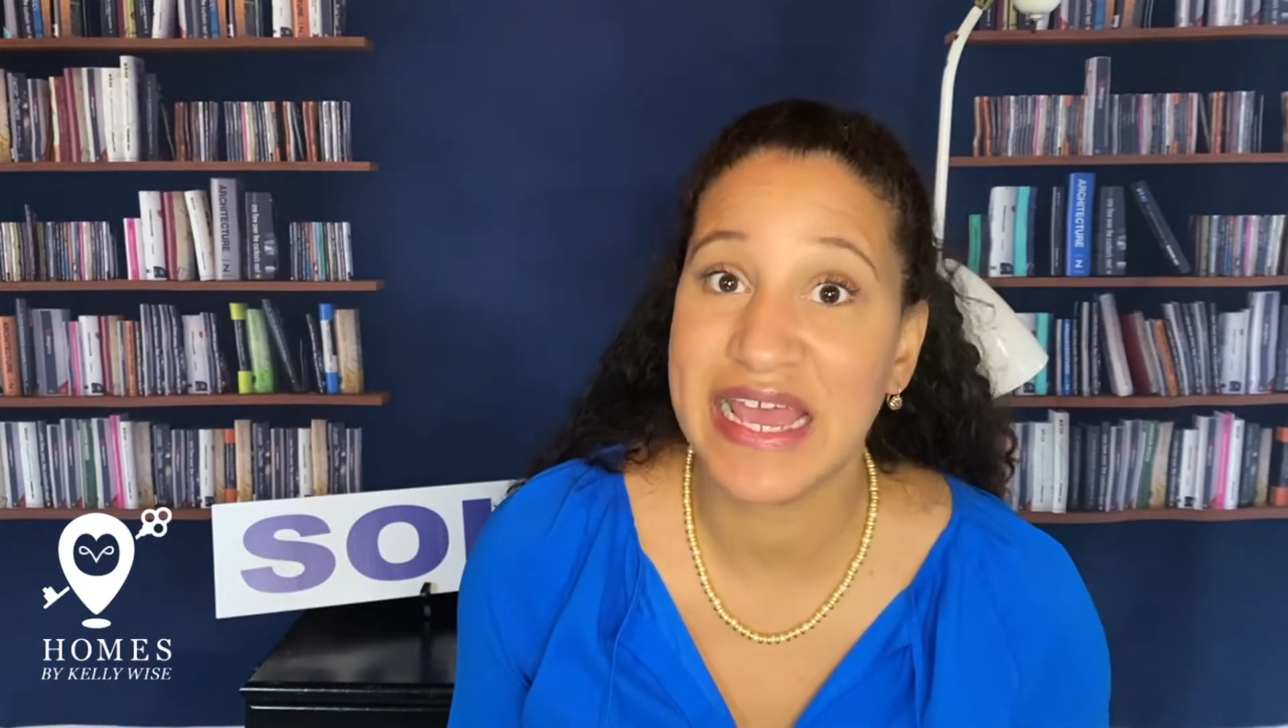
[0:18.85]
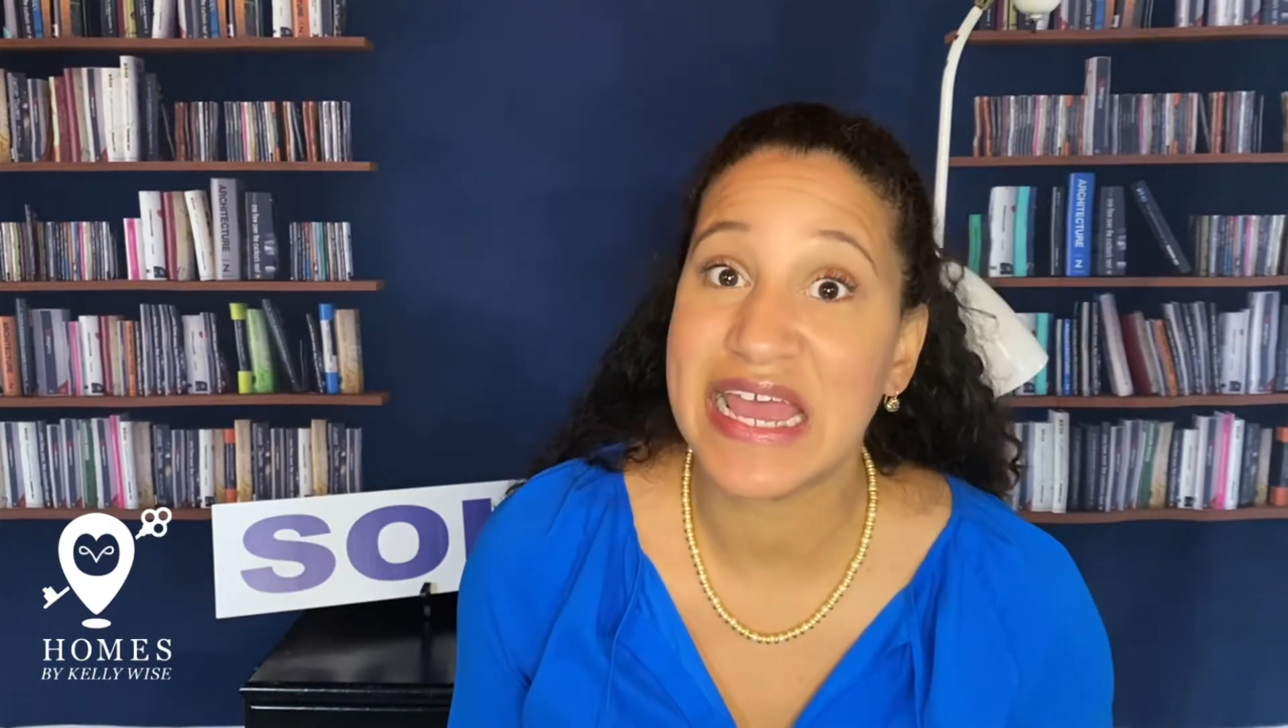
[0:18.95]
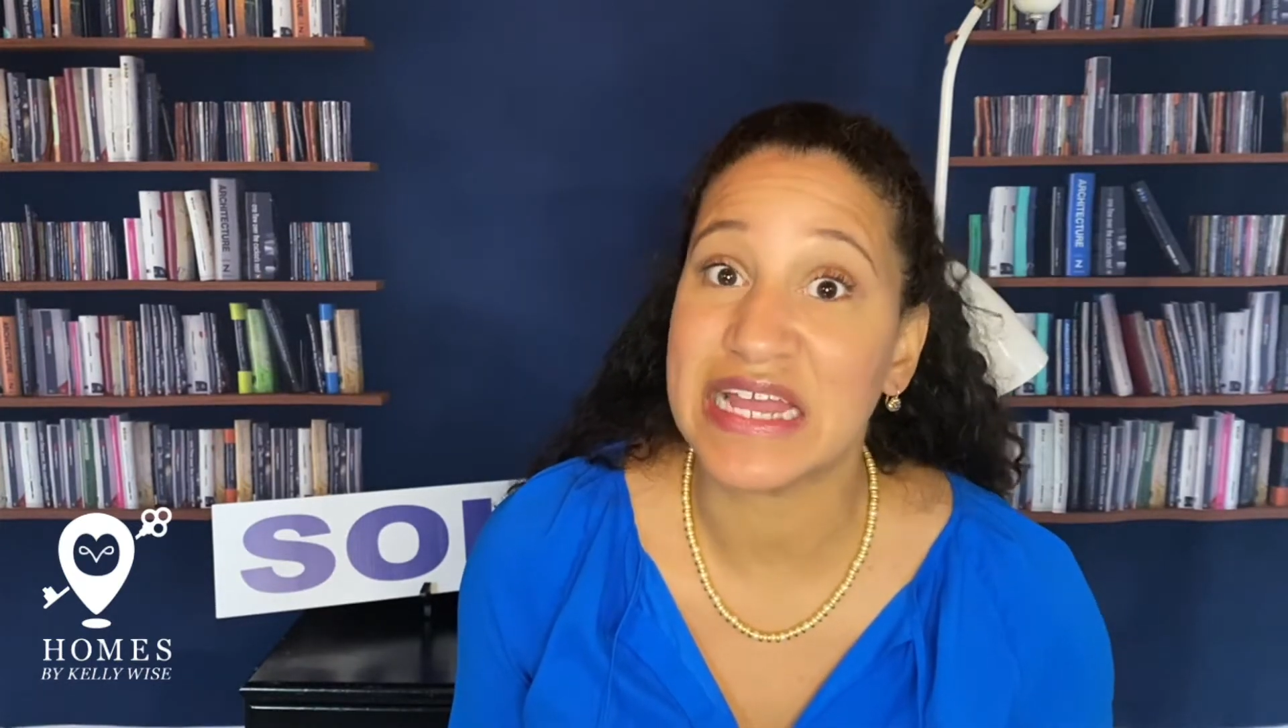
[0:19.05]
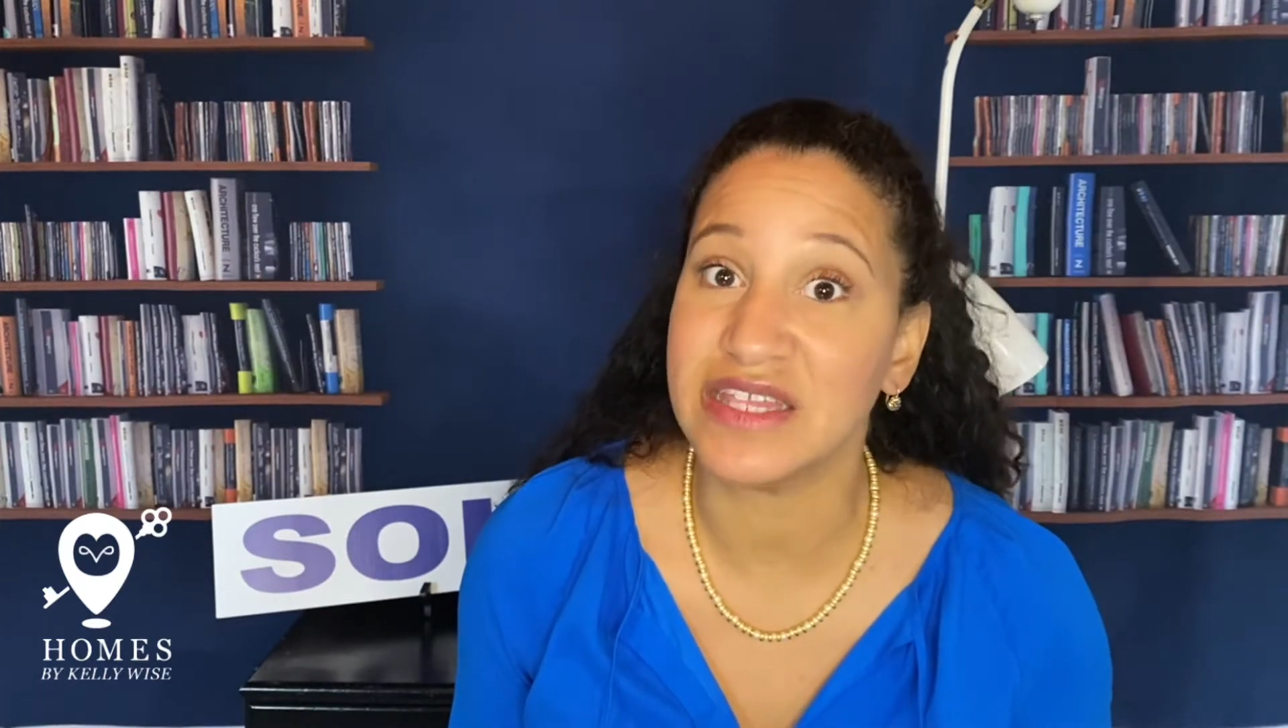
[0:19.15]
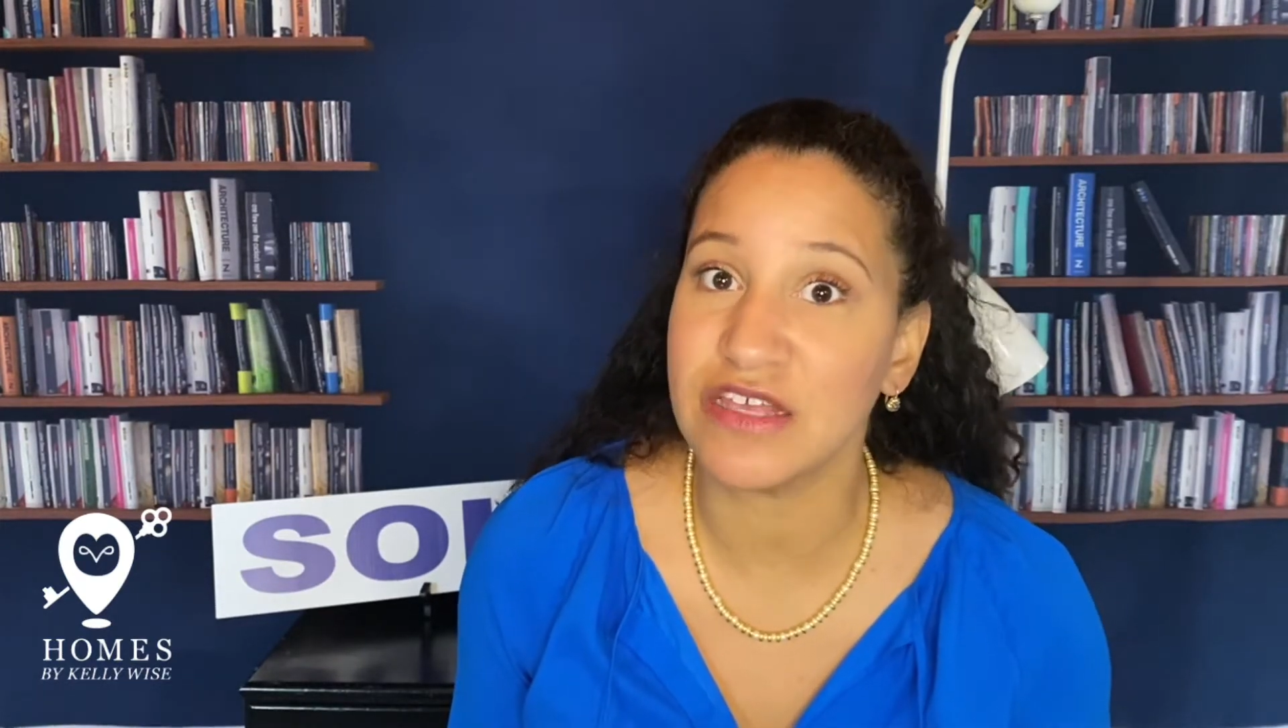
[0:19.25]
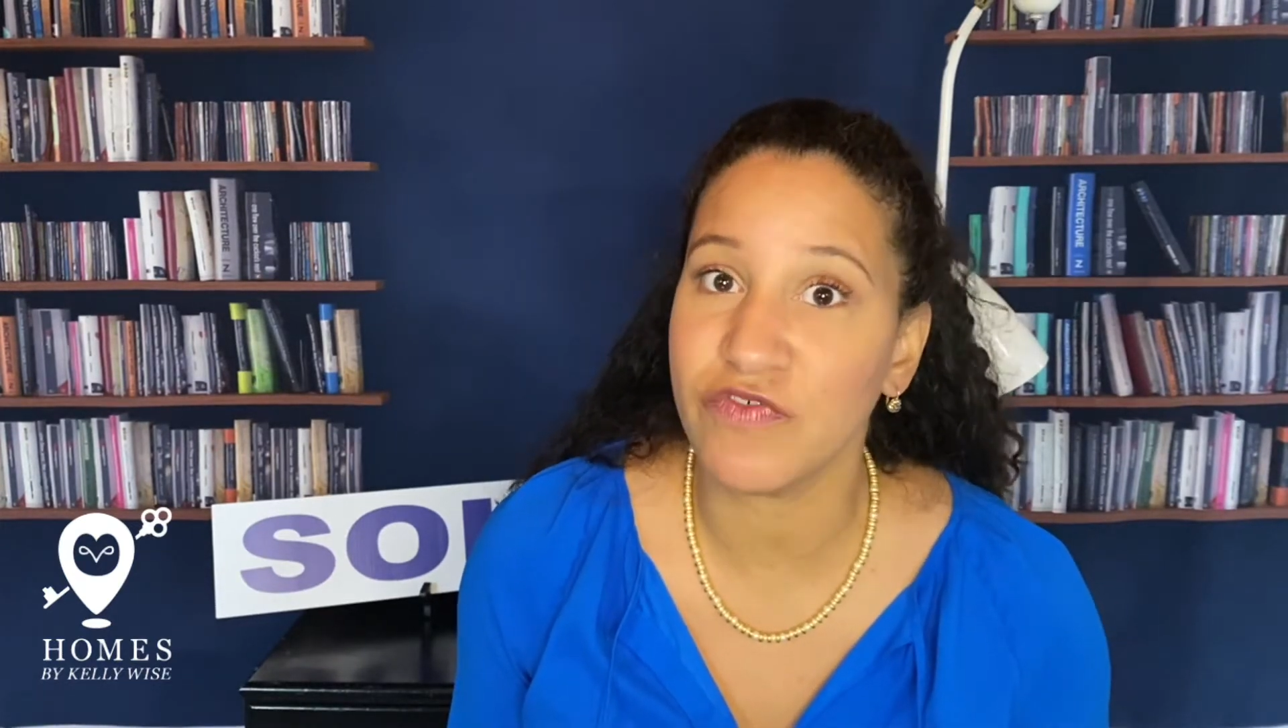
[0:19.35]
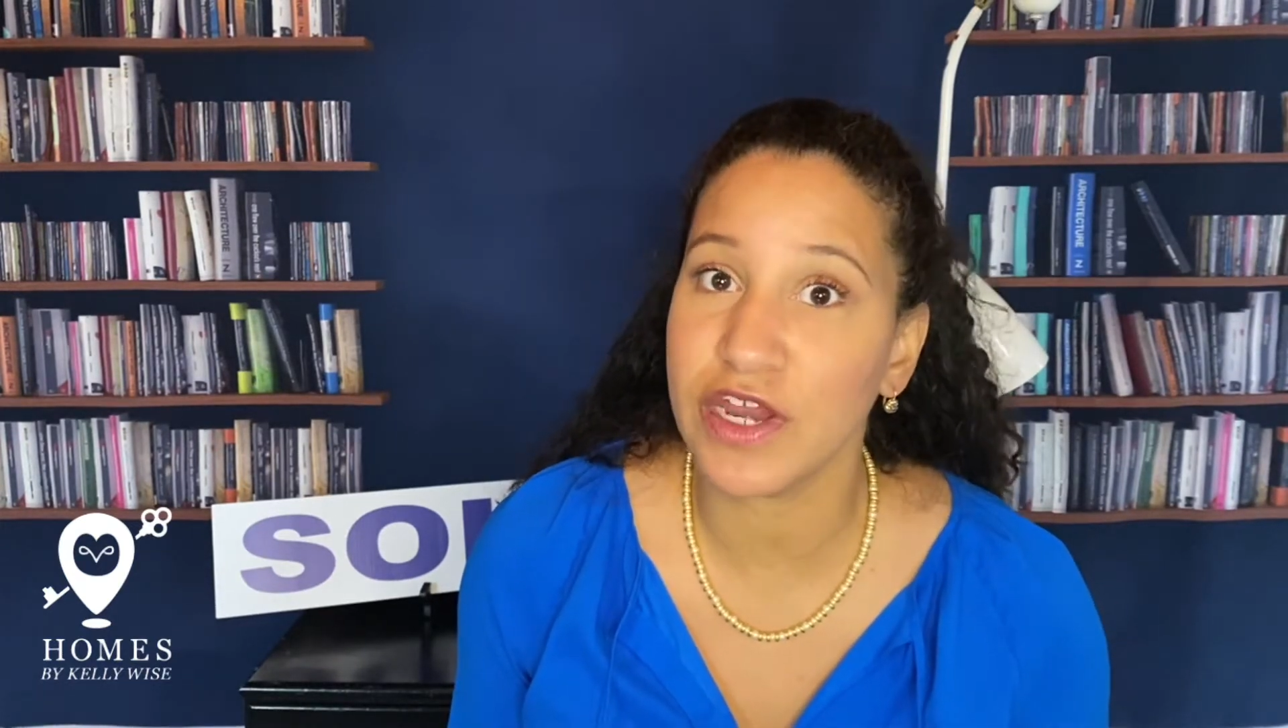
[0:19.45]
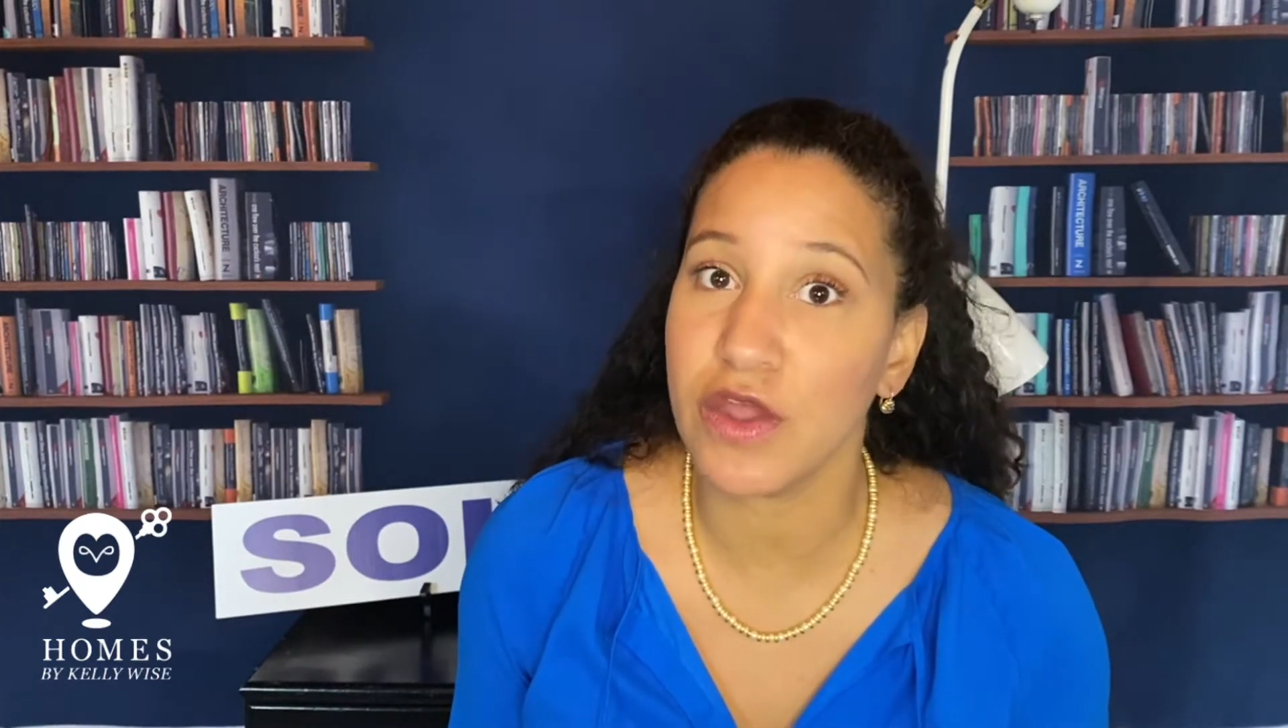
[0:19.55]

In this video,